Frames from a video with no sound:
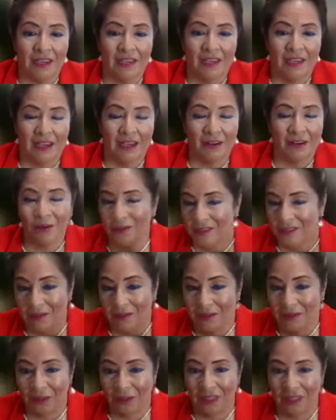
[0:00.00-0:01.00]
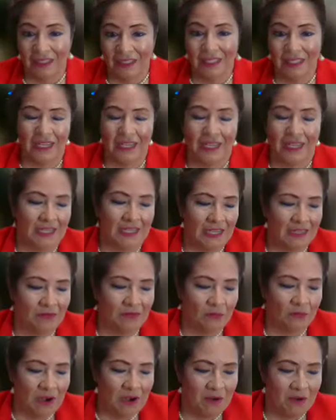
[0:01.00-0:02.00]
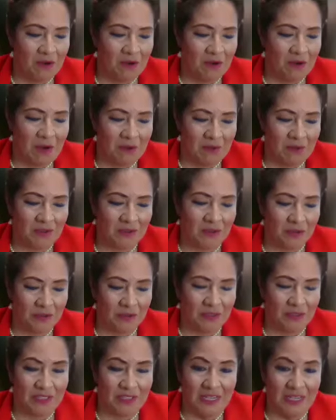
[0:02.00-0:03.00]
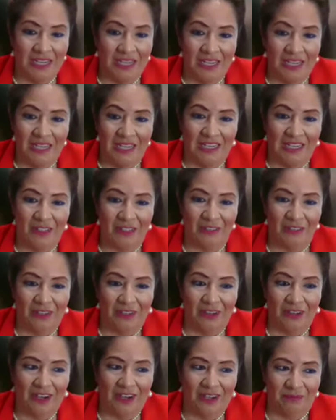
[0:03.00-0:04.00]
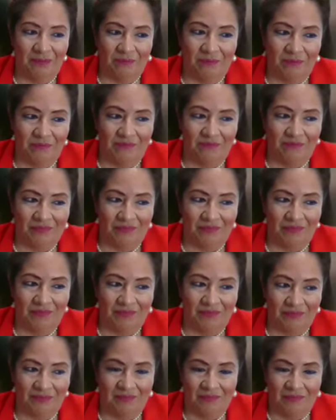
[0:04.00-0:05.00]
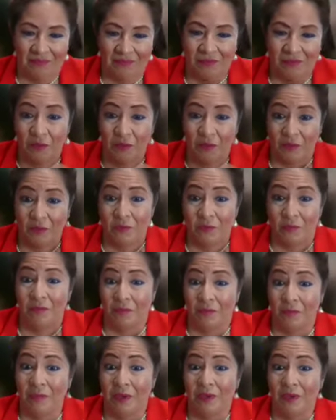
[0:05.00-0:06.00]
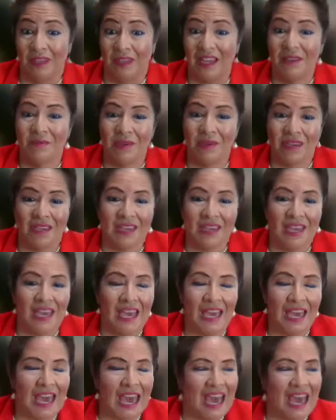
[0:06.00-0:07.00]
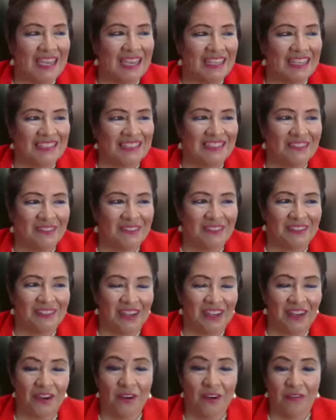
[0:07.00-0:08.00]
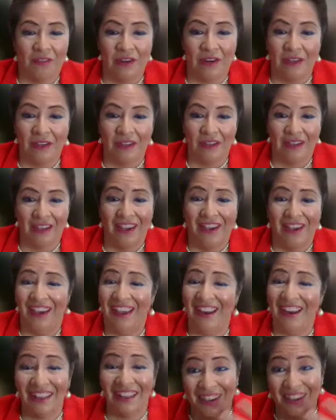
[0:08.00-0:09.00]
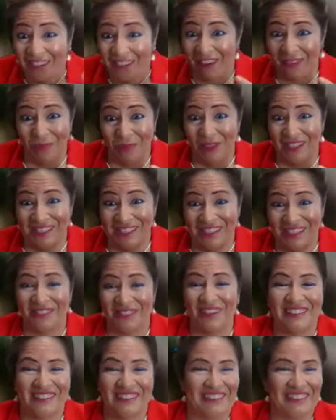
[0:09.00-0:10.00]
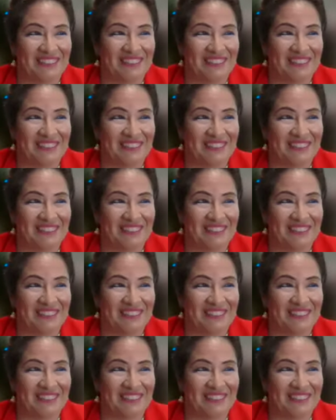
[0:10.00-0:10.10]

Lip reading: And of course, I was the only Latina. And one of my mentors, you know, um, she was built like me. And she was like, girlfriend, and I love how blunt she was.